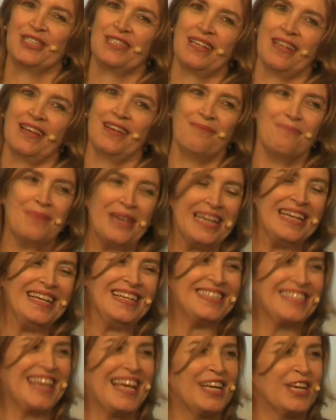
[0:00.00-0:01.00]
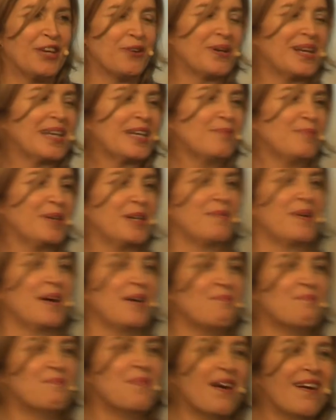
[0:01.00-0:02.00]
as me telling you a little bit
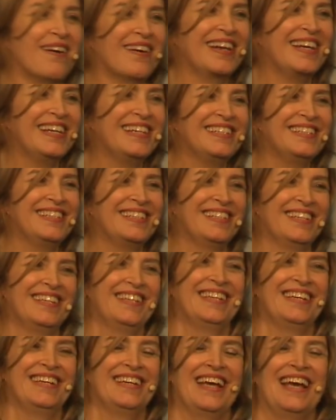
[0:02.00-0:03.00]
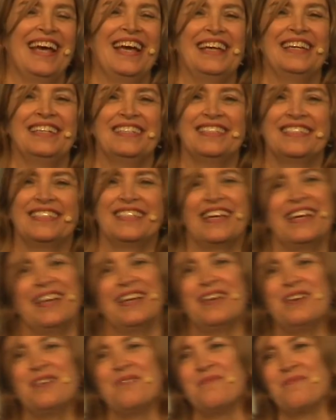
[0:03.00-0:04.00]
about mine and
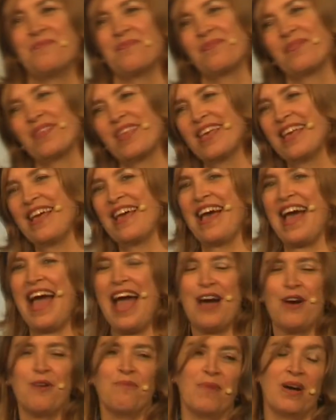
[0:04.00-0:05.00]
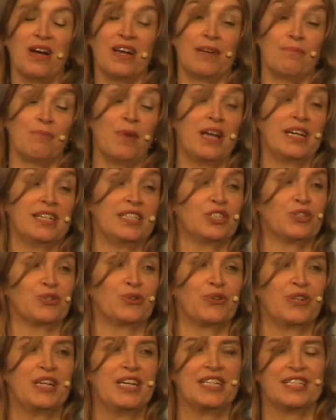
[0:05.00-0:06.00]
how my, my
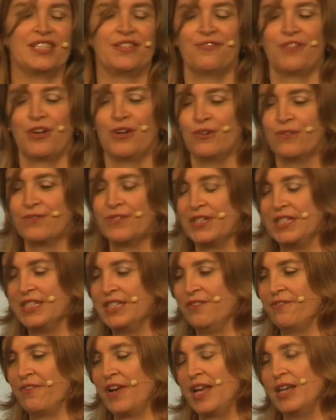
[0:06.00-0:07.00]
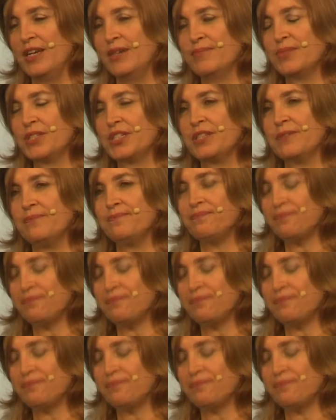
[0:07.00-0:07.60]
story has evolved and developed.